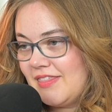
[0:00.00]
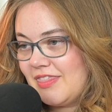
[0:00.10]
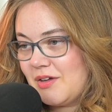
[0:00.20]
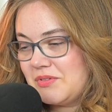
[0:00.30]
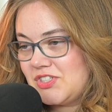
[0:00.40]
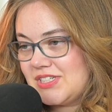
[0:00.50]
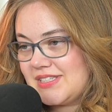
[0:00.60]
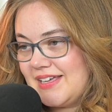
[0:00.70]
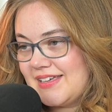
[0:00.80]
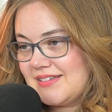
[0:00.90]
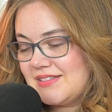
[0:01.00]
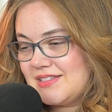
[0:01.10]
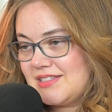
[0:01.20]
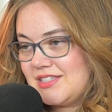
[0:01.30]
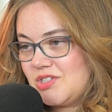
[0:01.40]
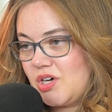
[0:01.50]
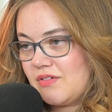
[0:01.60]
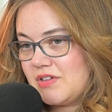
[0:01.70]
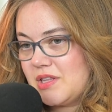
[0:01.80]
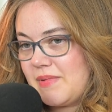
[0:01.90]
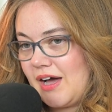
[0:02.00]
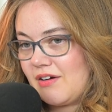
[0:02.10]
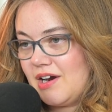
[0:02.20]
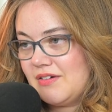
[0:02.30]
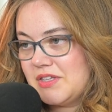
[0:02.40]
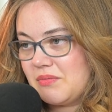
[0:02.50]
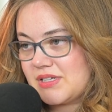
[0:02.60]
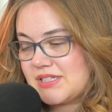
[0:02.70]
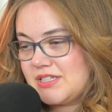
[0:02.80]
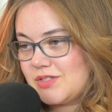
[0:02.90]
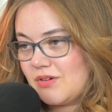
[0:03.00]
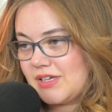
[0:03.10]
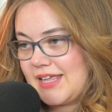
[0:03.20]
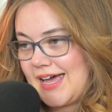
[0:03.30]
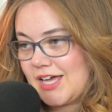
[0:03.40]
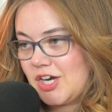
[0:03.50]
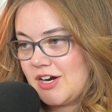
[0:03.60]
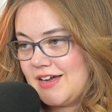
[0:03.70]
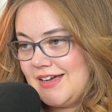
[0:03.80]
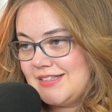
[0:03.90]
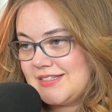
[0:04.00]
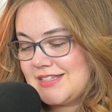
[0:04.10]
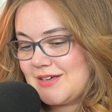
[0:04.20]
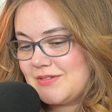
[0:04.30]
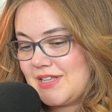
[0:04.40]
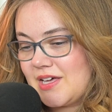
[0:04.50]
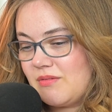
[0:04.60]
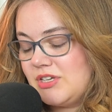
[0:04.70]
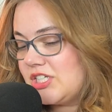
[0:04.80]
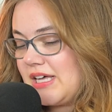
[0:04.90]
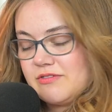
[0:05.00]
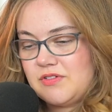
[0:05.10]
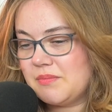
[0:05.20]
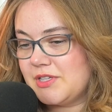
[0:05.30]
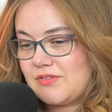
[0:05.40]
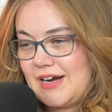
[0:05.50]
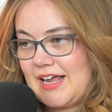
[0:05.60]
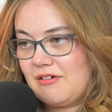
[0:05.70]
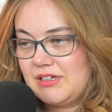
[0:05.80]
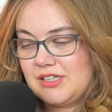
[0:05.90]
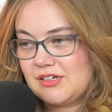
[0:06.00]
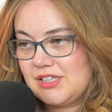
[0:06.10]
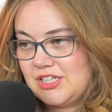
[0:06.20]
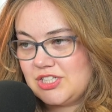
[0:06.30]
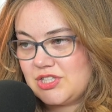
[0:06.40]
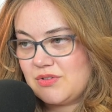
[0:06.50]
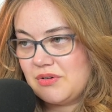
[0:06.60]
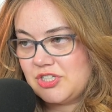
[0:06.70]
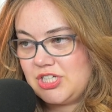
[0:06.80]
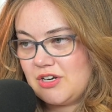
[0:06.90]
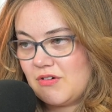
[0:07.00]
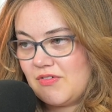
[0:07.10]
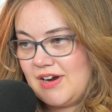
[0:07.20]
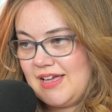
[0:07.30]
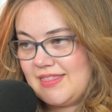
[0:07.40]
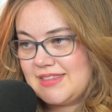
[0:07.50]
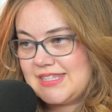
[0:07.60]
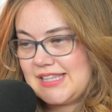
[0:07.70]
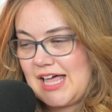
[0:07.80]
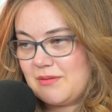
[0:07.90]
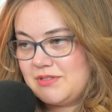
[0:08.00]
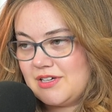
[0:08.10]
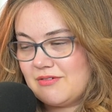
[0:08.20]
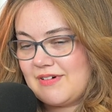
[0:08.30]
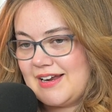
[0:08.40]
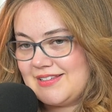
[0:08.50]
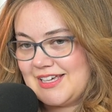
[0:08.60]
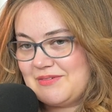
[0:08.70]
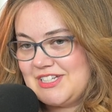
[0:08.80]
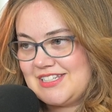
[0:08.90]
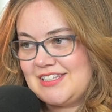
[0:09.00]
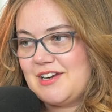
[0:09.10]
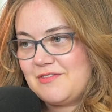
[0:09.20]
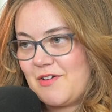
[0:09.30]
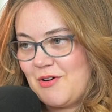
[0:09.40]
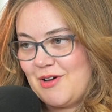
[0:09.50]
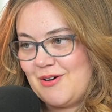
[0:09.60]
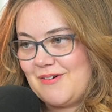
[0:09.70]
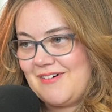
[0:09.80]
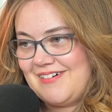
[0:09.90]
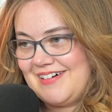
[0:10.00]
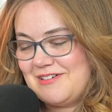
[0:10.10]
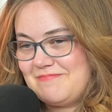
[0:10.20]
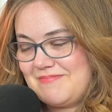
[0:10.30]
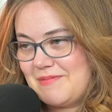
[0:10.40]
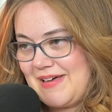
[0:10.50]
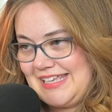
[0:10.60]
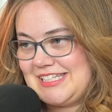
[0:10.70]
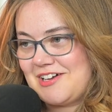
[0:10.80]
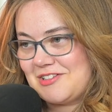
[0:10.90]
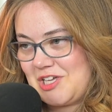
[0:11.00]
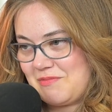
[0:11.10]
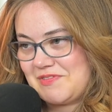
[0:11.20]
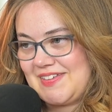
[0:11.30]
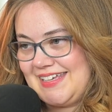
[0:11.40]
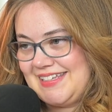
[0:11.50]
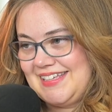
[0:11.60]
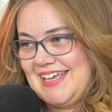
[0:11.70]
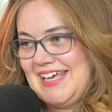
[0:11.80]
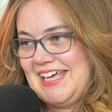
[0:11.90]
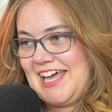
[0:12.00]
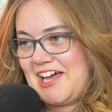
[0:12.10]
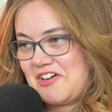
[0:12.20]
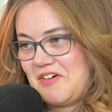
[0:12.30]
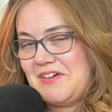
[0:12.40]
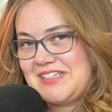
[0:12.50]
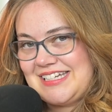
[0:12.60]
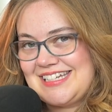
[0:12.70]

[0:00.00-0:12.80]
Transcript: there was just like stuff in the background that wasn't historically accurate, and since I was like, we just have to film this right now, we literally just threw a sheet over it and then slapped like we just set a photo, a painting on top of it, and called it a